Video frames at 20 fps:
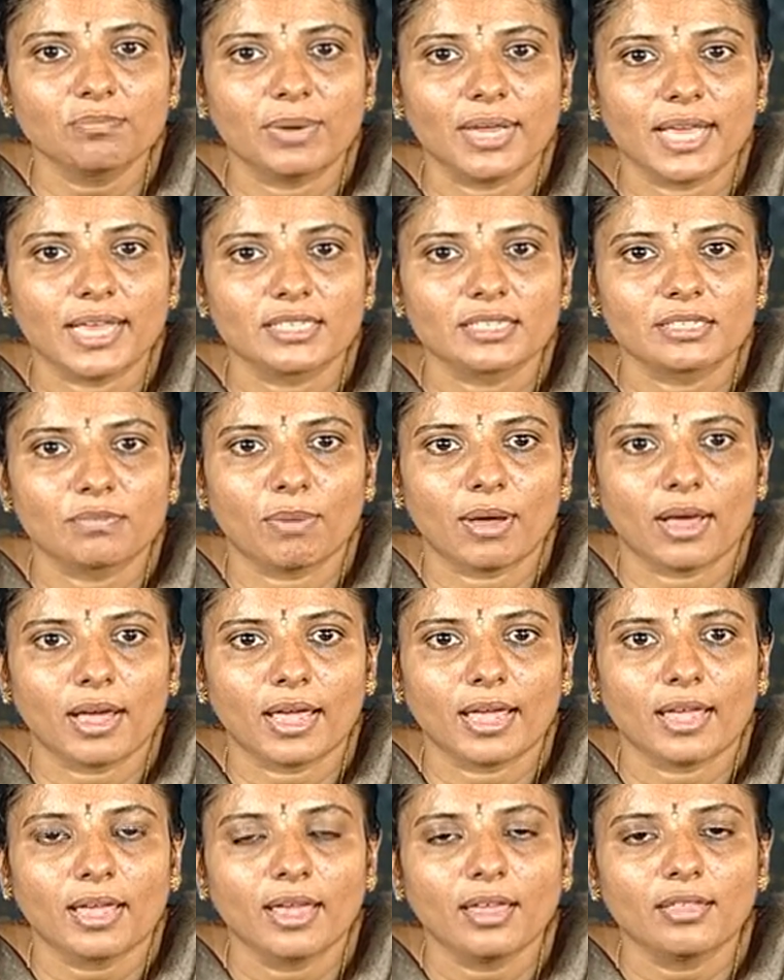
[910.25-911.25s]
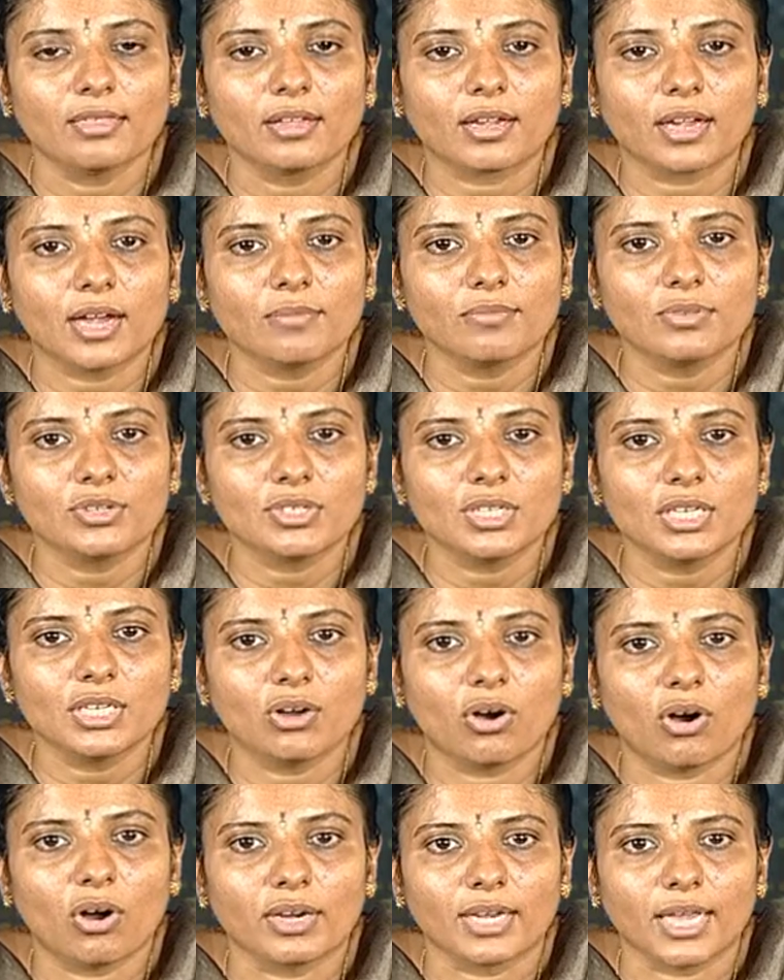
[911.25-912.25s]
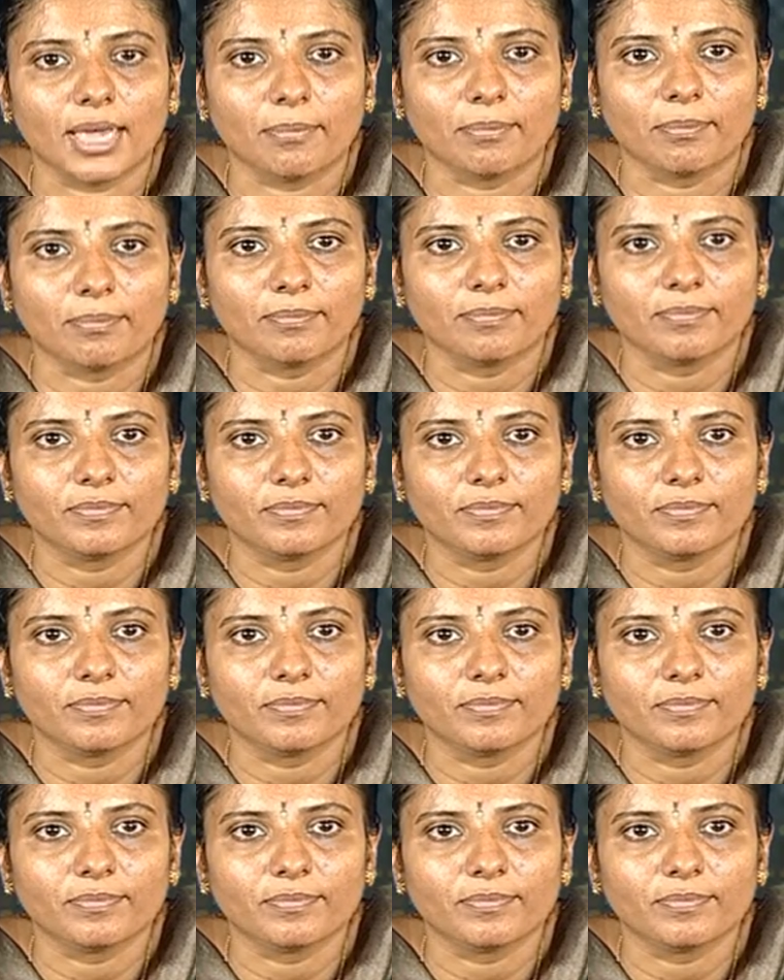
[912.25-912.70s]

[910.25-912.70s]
placed by the community on him.